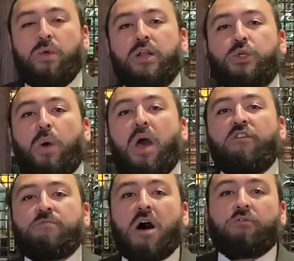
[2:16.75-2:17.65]
within a
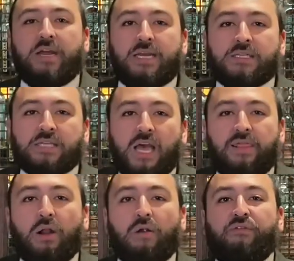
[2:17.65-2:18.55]
12-mile radius,
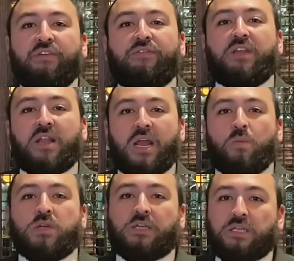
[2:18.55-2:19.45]
there are 59
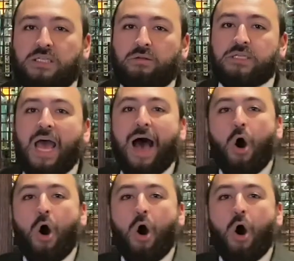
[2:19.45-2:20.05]
whisky distilleries,